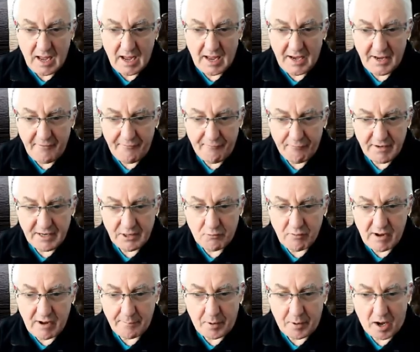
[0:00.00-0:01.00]
And if we
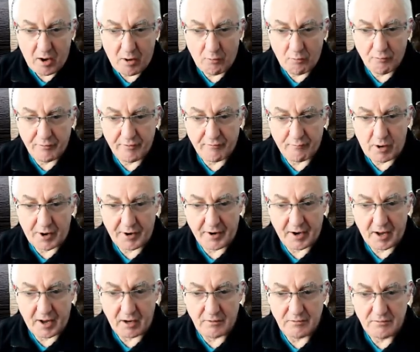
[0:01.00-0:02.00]
grab hold of one
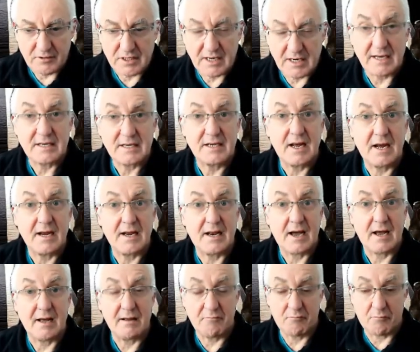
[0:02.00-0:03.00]
of those, let's say
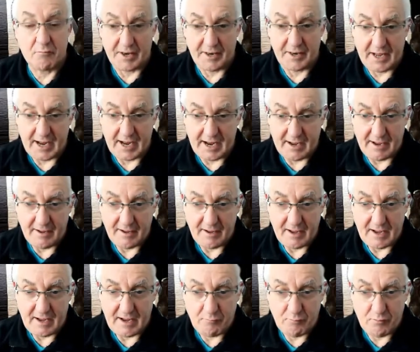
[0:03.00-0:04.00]
that one
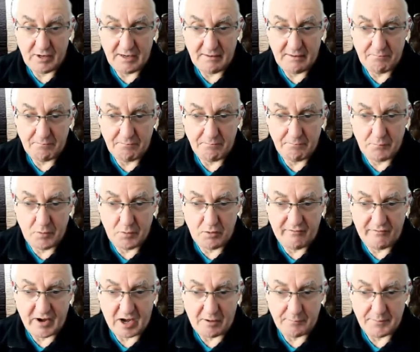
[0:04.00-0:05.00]
there, and we
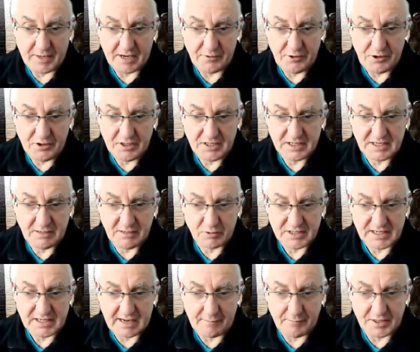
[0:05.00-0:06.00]
move it up and down, you can see
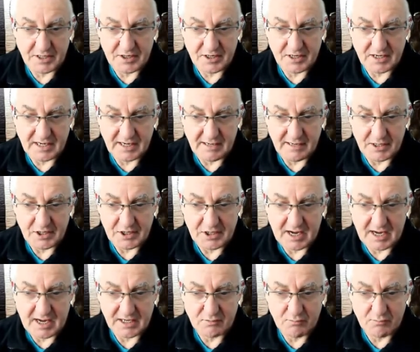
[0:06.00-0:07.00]
what's happening to the image
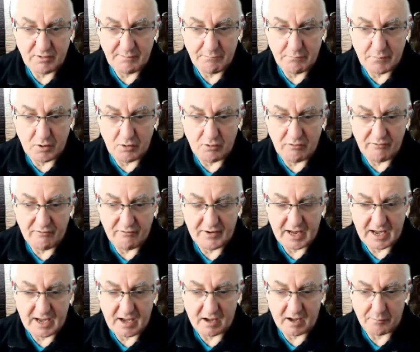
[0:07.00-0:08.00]
as we move
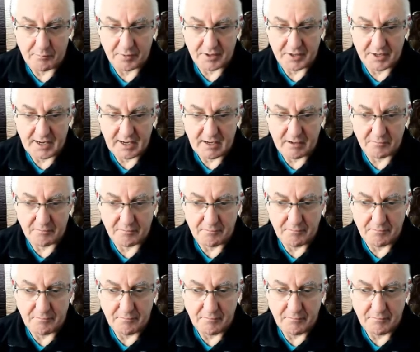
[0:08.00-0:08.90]
that up and down.